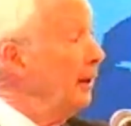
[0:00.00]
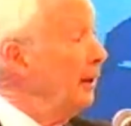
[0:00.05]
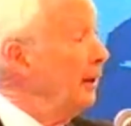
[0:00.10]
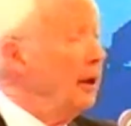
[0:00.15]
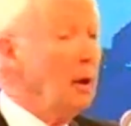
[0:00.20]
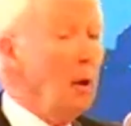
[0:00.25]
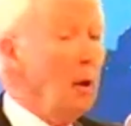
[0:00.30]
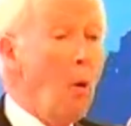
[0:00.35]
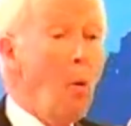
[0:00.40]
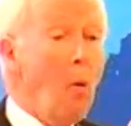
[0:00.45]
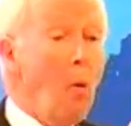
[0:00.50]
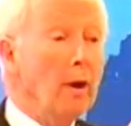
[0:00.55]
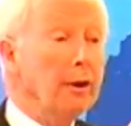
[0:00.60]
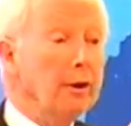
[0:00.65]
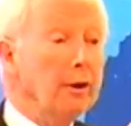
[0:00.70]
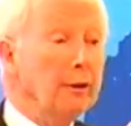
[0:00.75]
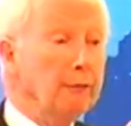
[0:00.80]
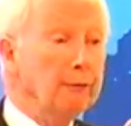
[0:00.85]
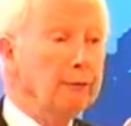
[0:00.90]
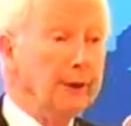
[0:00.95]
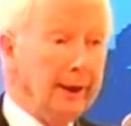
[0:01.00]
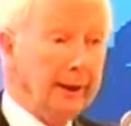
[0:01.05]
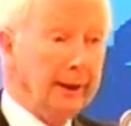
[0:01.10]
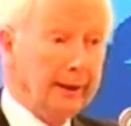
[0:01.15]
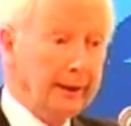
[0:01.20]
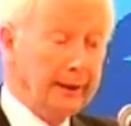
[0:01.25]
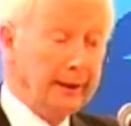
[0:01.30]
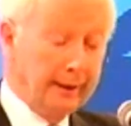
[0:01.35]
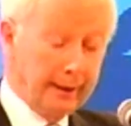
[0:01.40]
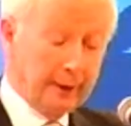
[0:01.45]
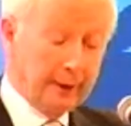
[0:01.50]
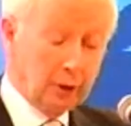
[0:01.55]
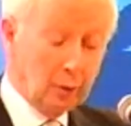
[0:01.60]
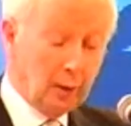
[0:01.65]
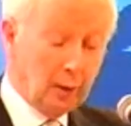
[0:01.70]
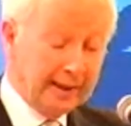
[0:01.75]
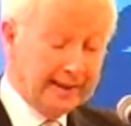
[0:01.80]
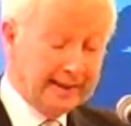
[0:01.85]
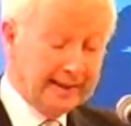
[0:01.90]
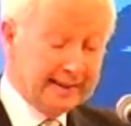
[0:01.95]
Wonderfully,
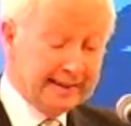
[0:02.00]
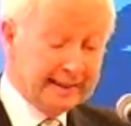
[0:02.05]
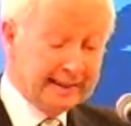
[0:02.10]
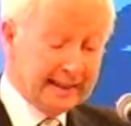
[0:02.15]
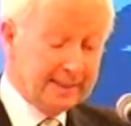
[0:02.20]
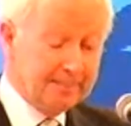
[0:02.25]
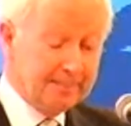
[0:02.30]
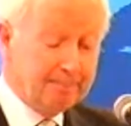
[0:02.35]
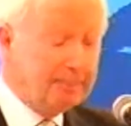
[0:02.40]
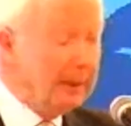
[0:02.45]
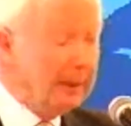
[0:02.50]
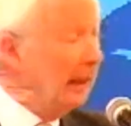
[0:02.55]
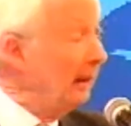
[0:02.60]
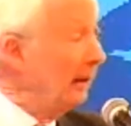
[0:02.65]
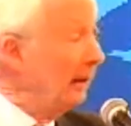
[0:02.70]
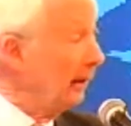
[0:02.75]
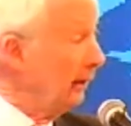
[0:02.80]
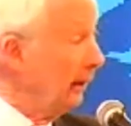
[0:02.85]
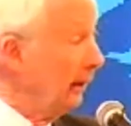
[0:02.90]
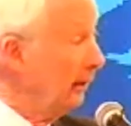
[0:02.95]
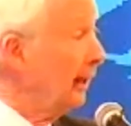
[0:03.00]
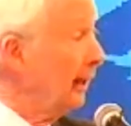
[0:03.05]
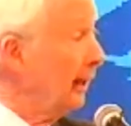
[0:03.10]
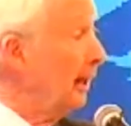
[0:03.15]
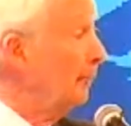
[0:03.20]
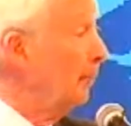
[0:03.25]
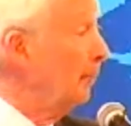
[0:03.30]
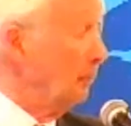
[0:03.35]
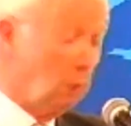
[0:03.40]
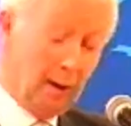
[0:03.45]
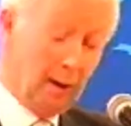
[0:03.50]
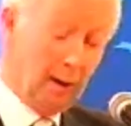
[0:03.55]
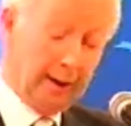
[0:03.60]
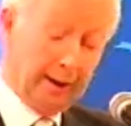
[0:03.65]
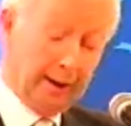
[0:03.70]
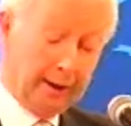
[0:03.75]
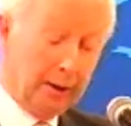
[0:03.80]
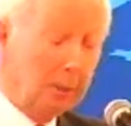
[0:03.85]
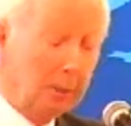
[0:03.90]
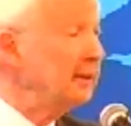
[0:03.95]
26 billion, to keep him
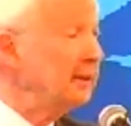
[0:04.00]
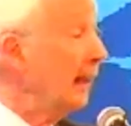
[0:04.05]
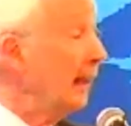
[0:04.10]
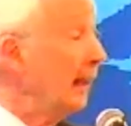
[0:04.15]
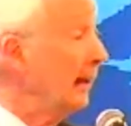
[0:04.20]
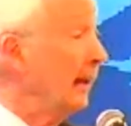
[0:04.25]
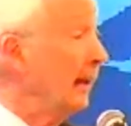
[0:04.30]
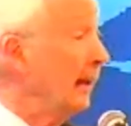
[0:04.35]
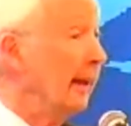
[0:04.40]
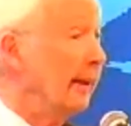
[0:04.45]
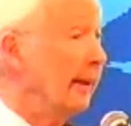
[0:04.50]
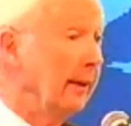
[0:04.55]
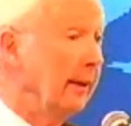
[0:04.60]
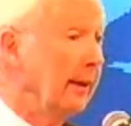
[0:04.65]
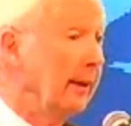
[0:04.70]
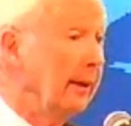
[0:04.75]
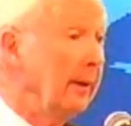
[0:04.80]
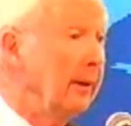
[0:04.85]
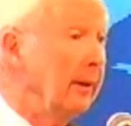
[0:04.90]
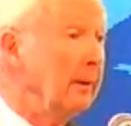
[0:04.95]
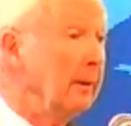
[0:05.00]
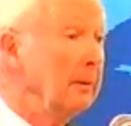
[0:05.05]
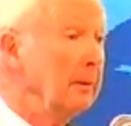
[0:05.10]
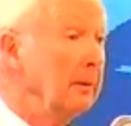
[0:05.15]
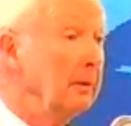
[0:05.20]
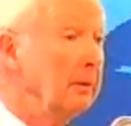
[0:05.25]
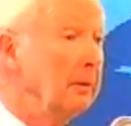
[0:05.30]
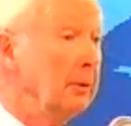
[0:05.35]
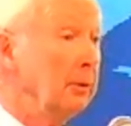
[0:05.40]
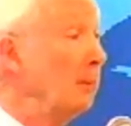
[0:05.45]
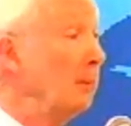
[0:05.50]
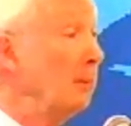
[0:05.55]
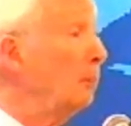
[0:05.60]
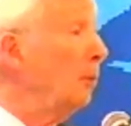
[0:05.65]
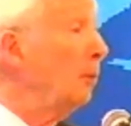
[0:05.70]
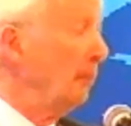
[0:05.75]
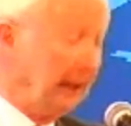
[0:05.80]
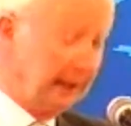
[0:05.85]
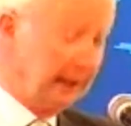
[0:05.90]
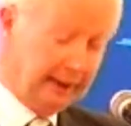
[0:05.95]
quiet, was allocated to
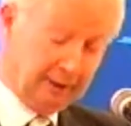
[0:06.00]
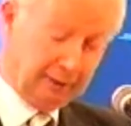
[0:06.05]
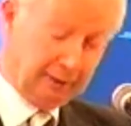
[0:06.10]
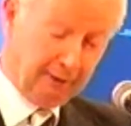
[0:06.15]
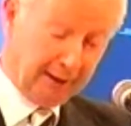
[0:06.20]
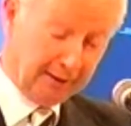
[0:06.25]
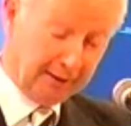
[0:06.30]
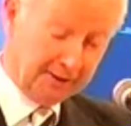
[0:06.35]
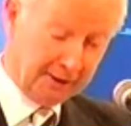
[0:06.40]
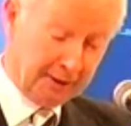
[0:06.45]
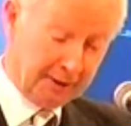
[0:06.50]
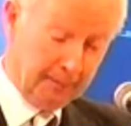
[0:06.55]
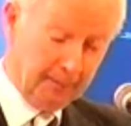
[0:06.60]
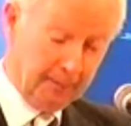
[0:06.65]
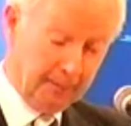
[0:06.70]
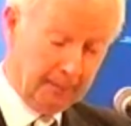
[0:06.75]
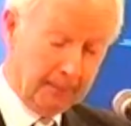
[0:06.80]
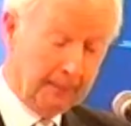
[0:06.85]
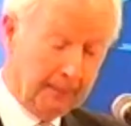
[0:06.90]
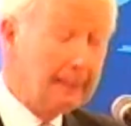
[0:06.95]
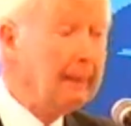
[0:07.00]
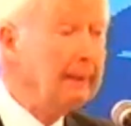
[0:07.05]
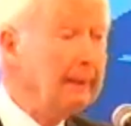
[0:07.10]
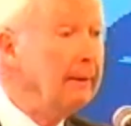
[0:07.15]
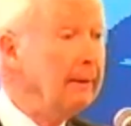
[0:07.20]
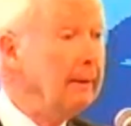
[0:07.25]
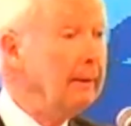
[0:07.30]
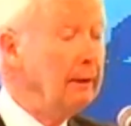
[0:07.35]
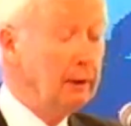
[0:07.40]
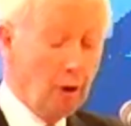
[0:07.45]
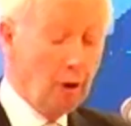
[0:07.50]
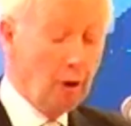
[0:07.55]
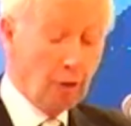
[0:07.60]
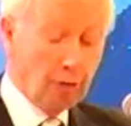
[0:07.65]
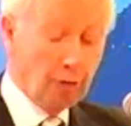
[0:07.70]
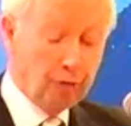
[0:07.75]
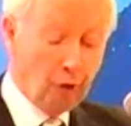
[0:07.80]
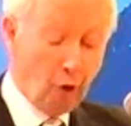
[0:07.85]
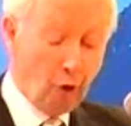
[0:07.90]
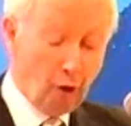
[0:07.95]
implement his fancy.
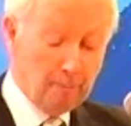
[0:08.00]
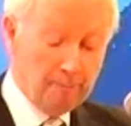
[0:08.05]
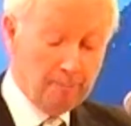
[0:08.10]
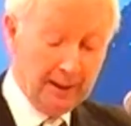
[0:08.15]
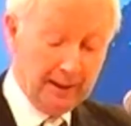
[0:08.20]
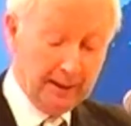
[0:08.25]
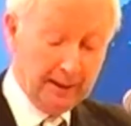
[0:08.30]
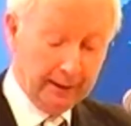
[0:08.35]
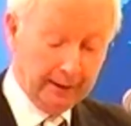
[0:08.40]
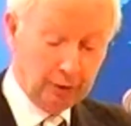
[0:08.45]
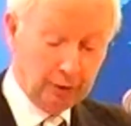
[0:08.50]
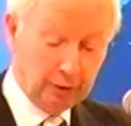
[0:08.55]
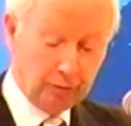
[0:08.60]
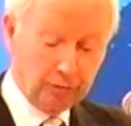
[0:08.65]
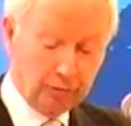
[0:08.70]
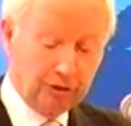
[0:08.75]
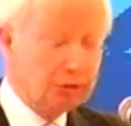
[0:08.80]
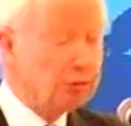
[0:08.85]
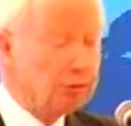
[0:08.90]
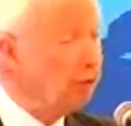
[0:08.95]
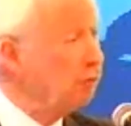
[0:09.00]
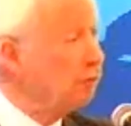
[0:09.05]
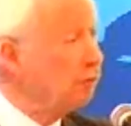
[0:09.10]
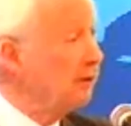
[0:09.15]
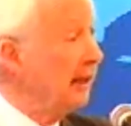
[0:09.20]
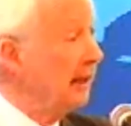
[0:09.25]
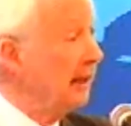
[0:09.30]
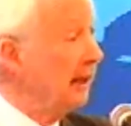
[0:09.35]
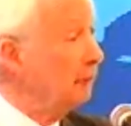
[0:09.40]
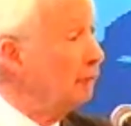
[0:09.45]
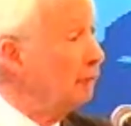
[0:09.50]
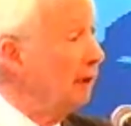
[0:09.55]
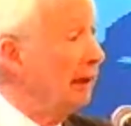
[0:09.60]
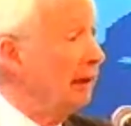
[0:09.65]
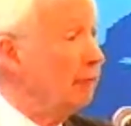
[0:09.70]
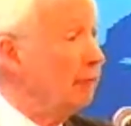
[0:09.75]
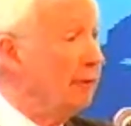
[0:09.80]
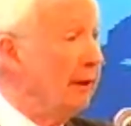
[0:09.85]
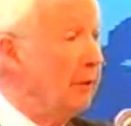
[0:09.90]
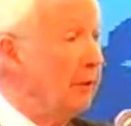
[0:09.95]
4 billion to restructure the electrical
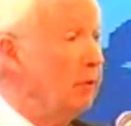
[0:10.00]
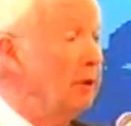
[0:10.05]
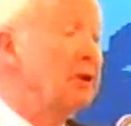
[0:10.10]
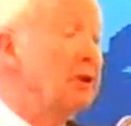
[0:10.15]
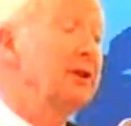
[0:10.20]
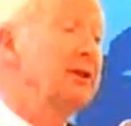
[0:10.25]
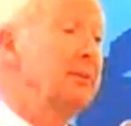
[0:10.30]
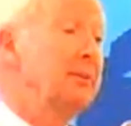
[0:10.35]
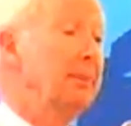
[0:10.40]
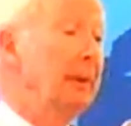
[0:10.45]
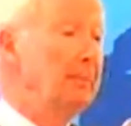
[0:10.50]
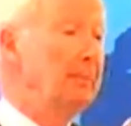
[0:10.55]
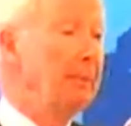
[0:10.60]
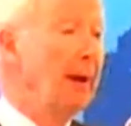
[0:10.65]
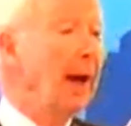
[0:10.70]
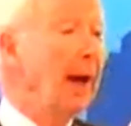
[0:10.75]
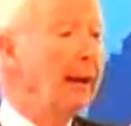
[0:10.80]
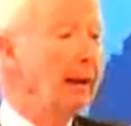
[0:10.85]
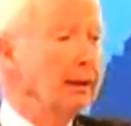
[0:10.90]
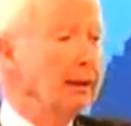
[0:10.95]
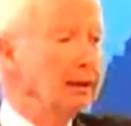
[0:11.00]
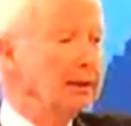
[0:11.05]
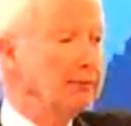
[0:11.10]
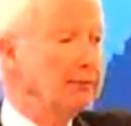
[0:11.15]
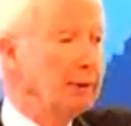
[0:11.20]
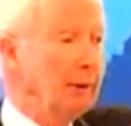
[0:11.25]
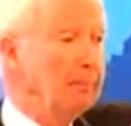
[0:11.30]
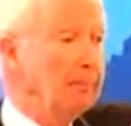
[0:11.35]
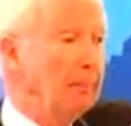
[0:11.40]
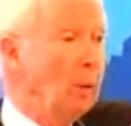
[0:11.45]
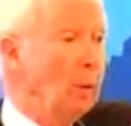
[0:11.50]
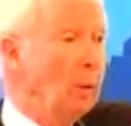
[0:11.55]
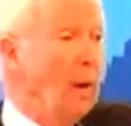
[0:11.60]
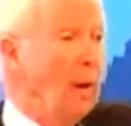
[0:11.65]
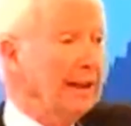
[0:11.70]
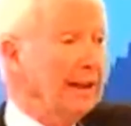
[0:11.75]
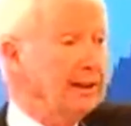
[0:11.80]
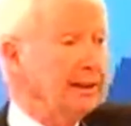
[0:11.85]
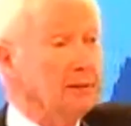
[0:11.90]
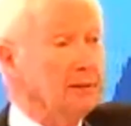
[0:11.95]
grid, which is to build pylons from the
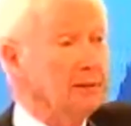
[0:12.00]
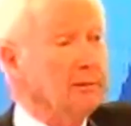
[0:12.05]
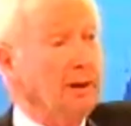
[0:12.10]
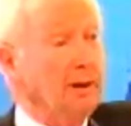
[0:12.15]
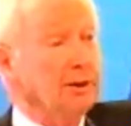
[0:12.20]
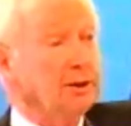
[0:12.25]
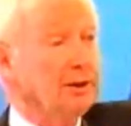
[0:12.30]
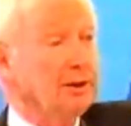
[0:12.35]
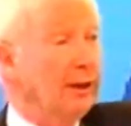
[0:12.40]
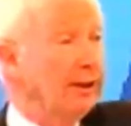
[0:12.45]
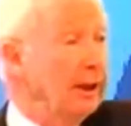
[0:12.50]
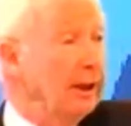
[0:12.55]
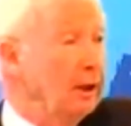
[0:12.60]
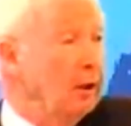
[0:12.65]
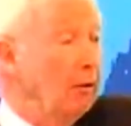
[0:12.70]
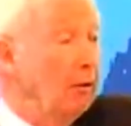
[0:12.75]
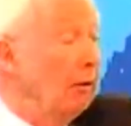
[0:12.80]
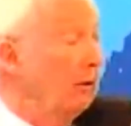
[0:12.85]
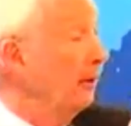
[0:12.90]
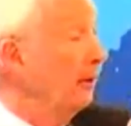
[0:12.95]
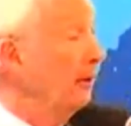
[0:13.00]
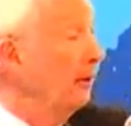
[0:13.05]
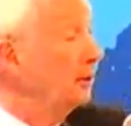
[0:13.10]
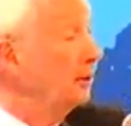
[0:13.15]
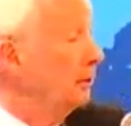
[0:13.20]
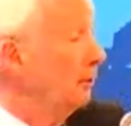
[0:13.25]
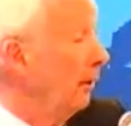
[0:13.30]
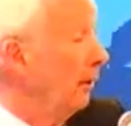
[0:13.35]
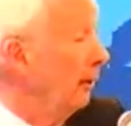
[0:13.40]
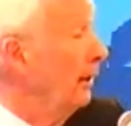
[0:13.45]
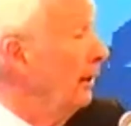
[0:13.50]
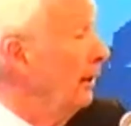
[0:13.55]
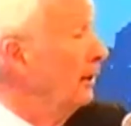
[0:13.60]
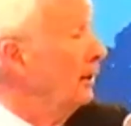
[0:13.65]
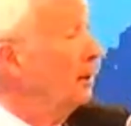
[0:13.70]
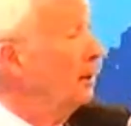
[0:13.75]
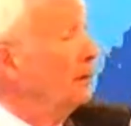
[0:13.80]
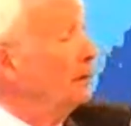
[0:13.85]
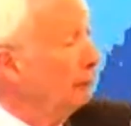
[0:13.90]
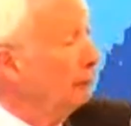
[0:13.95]
west across Donegal and so on
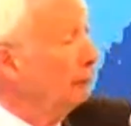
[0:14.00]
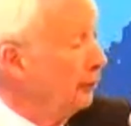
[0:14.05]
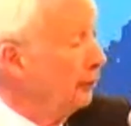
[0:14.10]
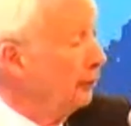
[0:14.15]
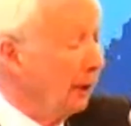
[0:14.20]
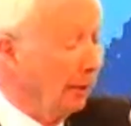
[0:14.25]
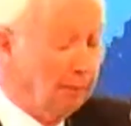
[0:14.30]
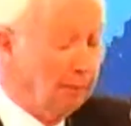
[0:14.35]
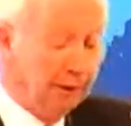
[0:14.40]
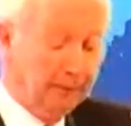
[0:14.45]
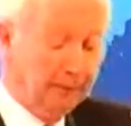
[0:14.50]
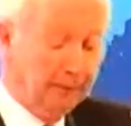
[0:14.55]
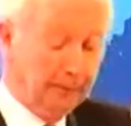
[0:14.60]
for Dublin.